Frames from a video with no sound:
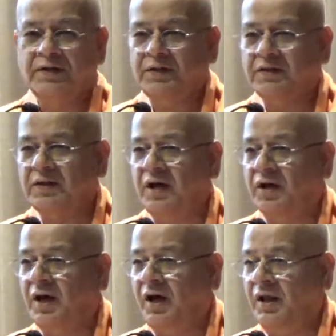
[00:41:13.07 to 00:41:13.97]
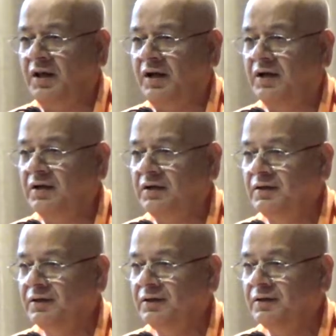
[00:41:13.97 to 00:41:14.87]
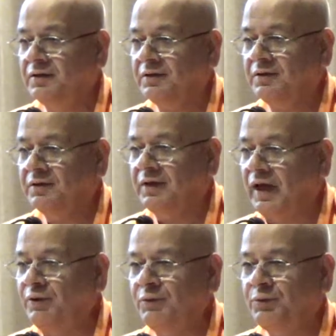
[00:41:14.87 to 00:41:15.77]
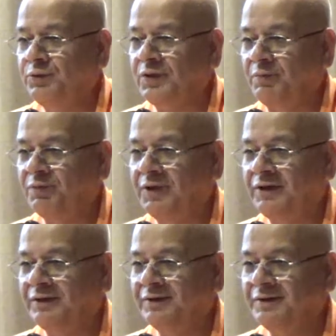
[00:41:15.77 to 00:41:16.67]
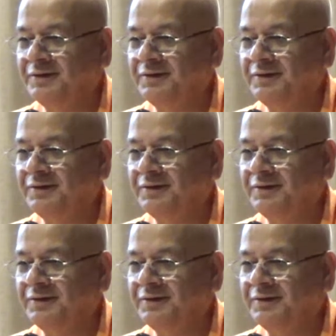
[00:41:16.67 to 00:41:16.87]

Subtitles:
It's such a hala hala. Can you do something?